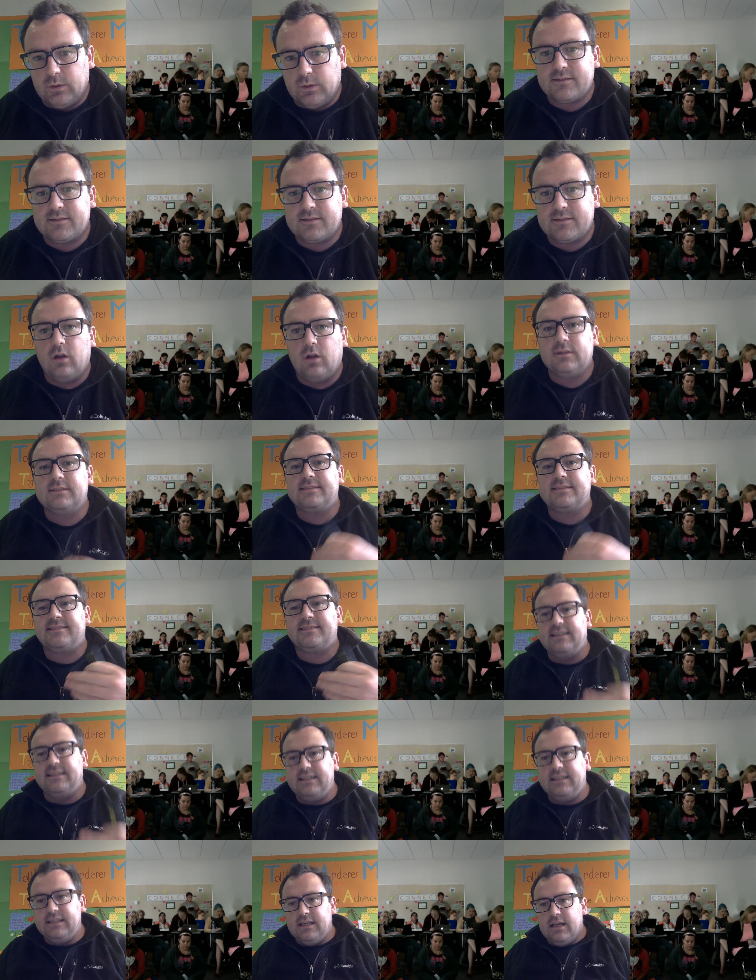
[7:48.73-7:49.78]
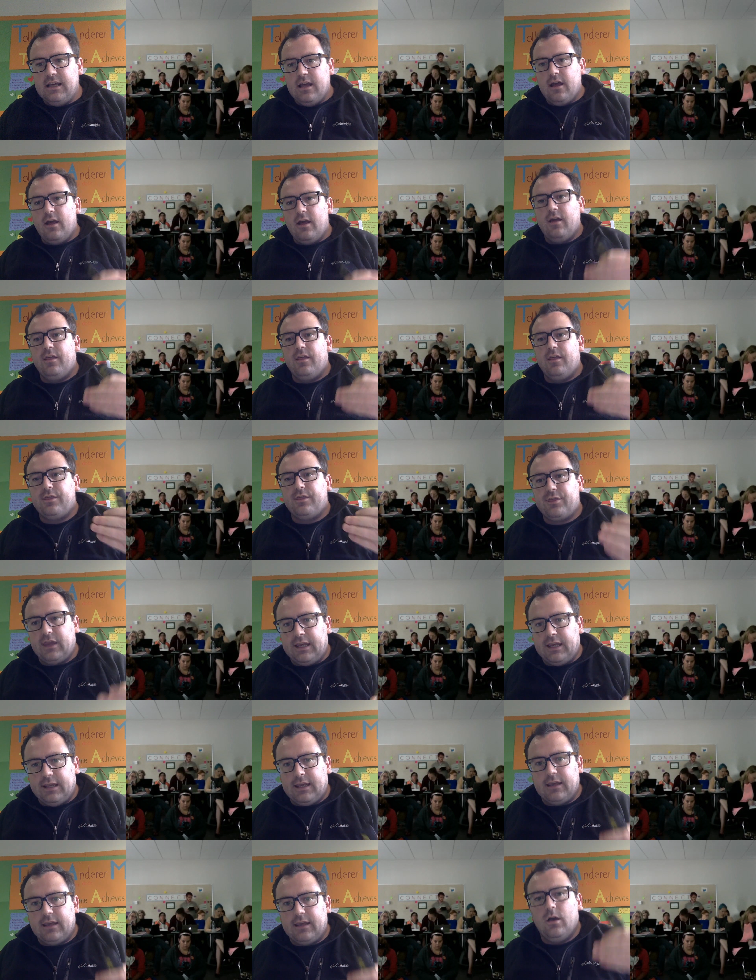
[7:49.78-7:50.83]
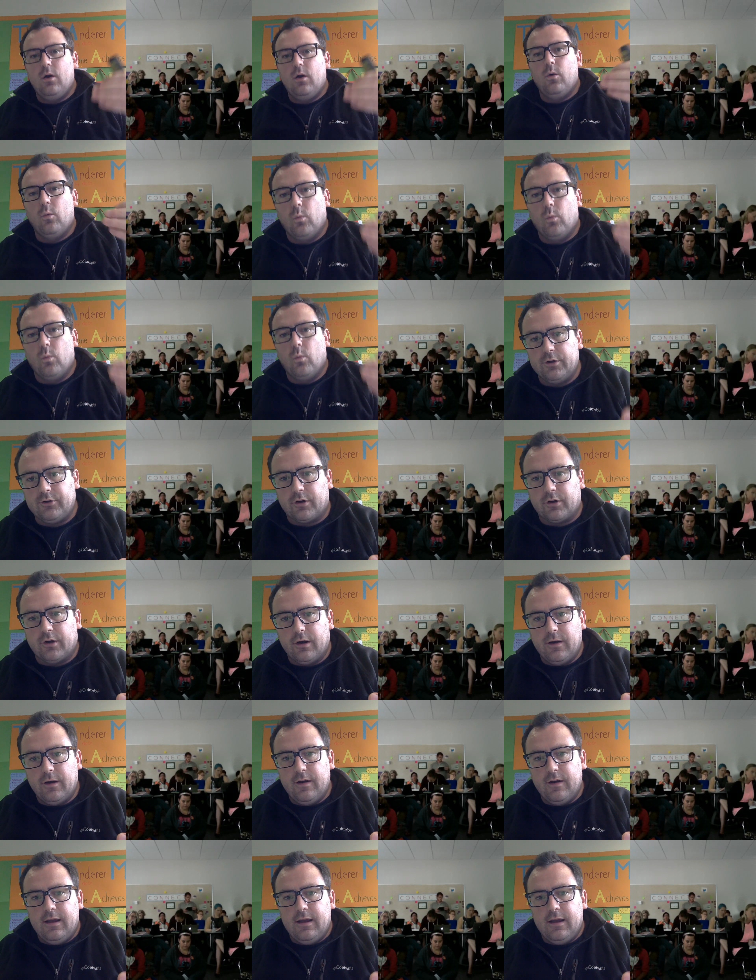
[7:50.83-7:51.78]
It's called a See, Think, Wonder.